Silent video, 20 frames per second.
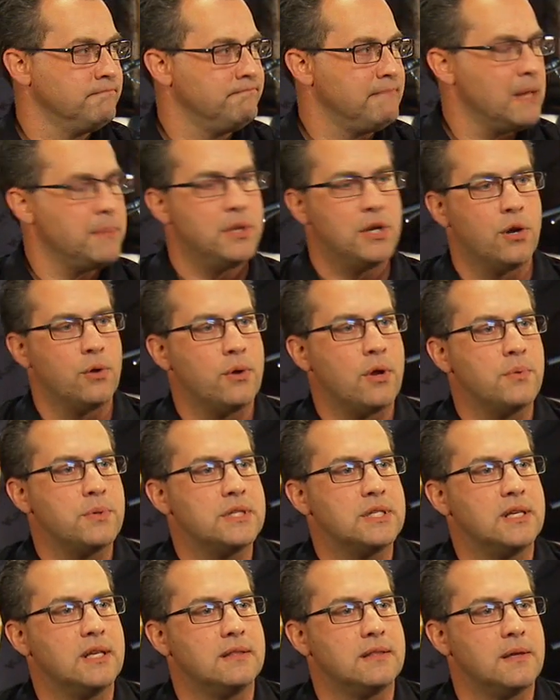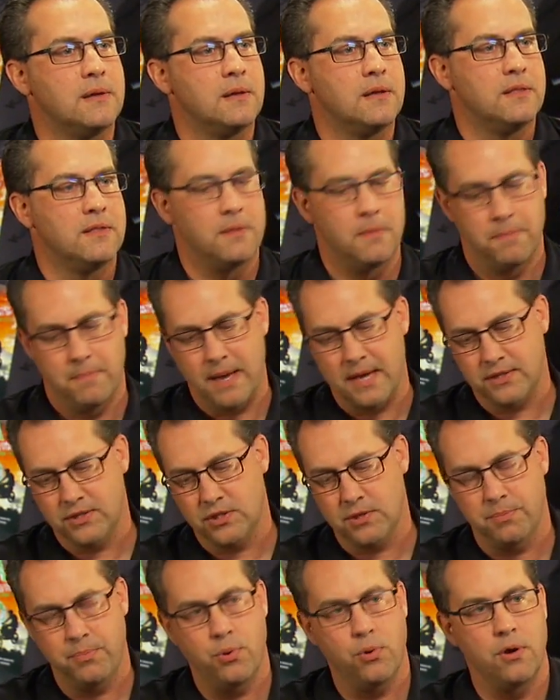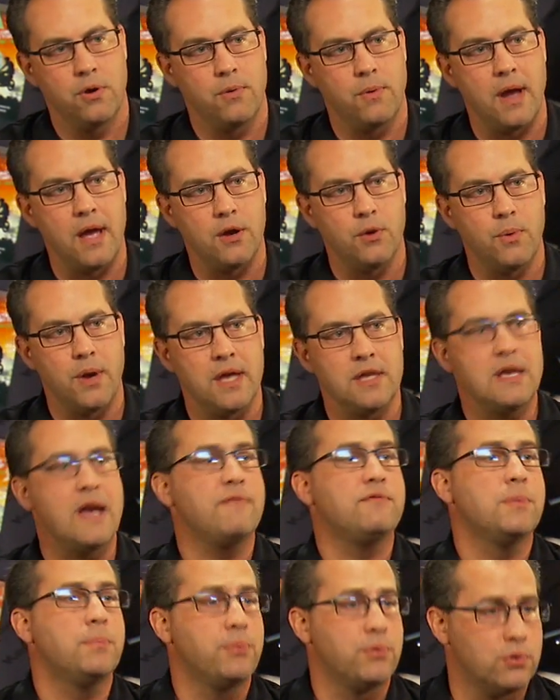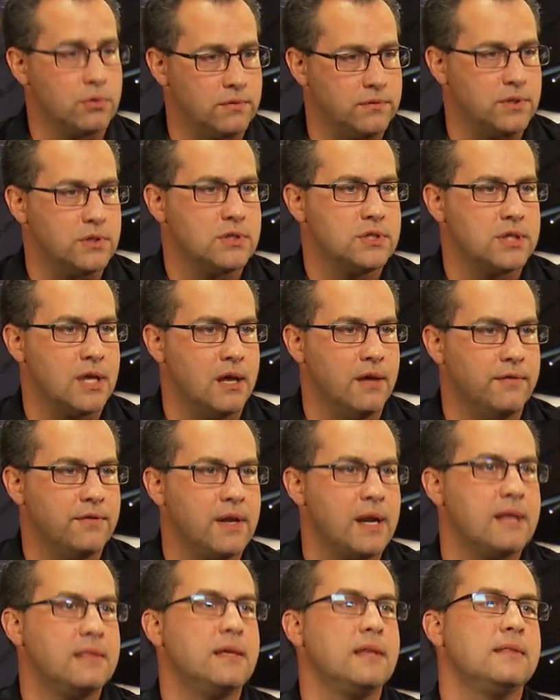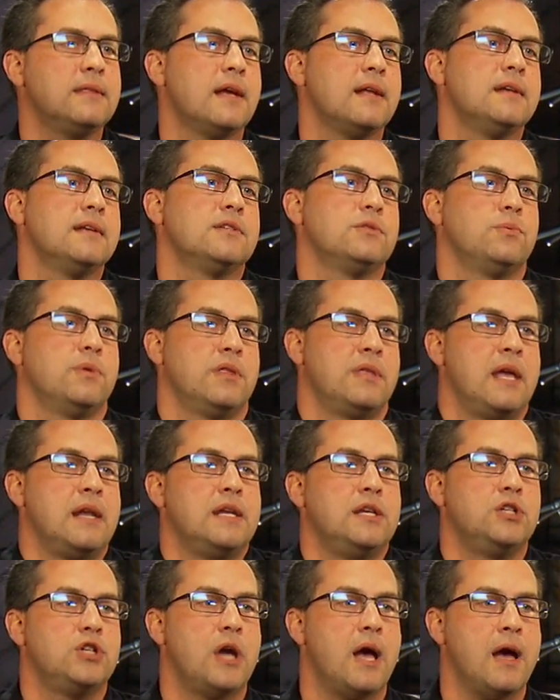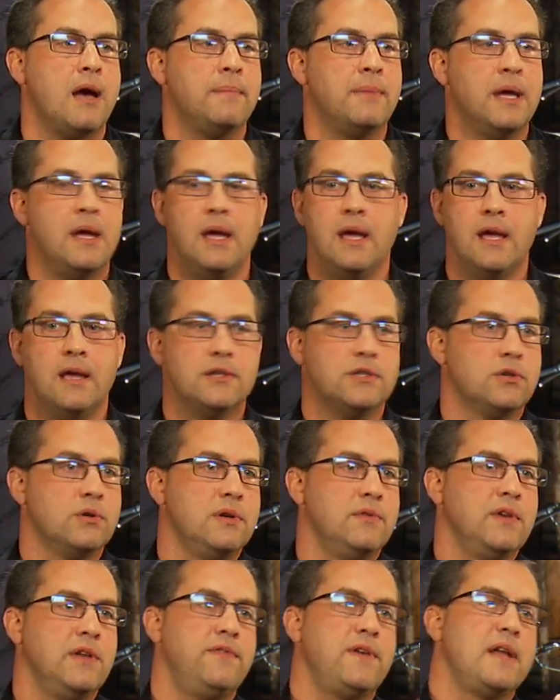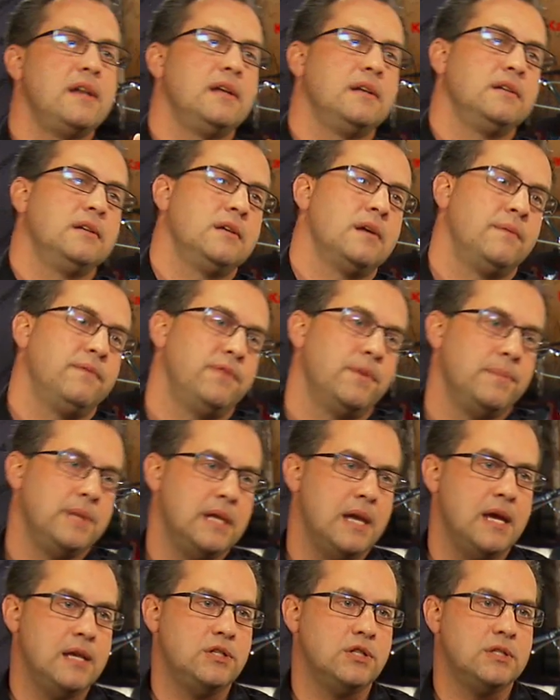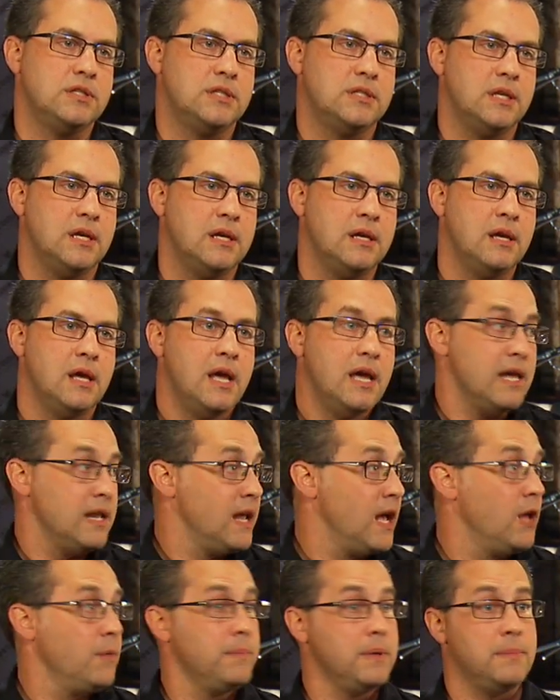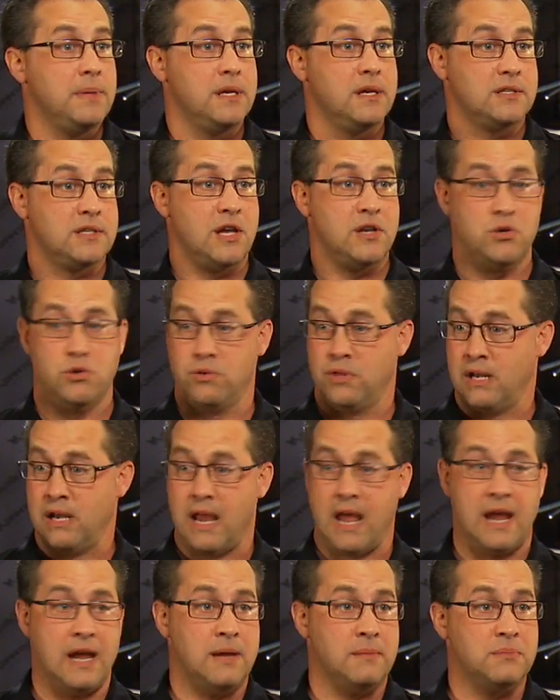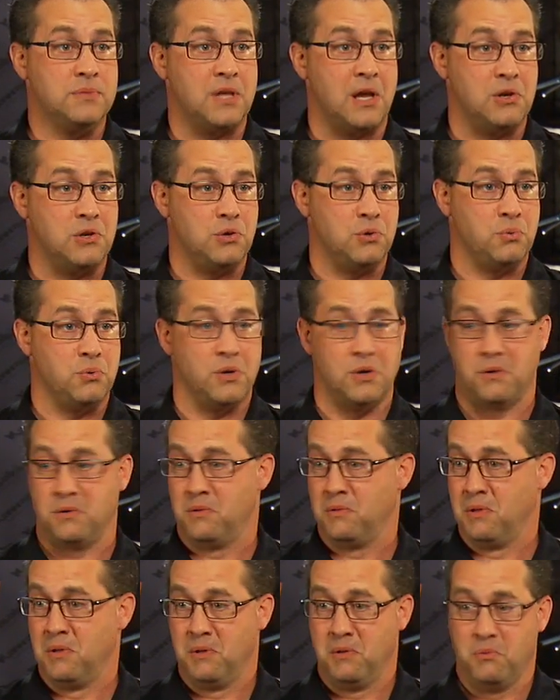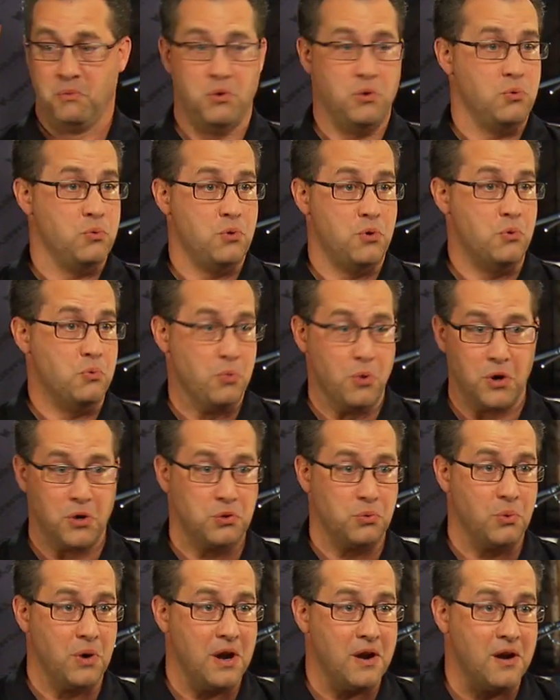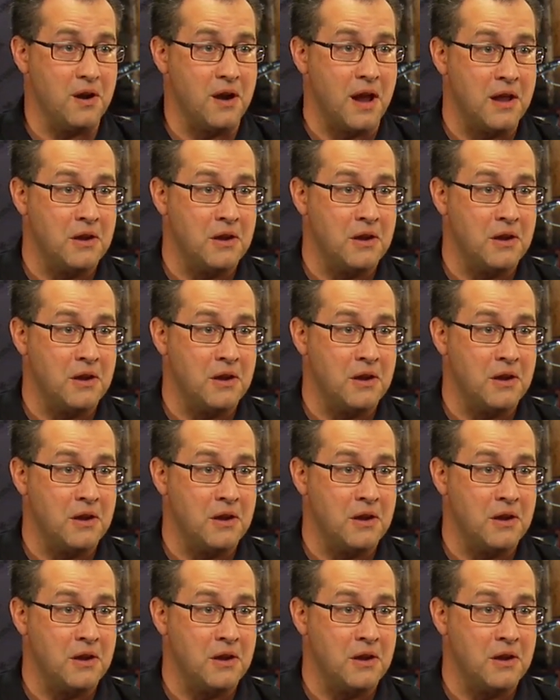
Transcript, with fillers: Maybe you don't always get the, the best support right away. You have to prove yourself. And yeah. I think that is with any job. So even if I didn't come from the agency, it helped me because I knew the names, I knew where who, who worked where.